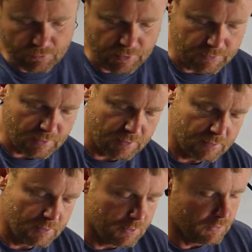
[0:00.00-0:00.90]
With the
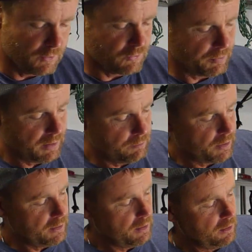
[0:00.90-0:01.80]
little display
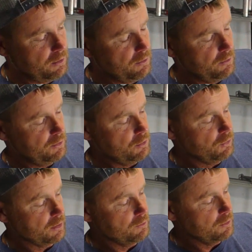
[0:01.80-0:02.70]
button here, you
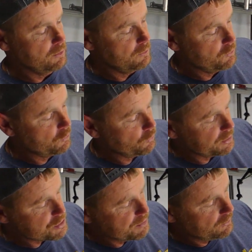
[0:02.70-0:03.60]
can
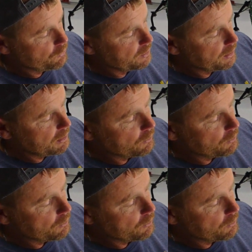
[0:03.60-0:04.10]
switch between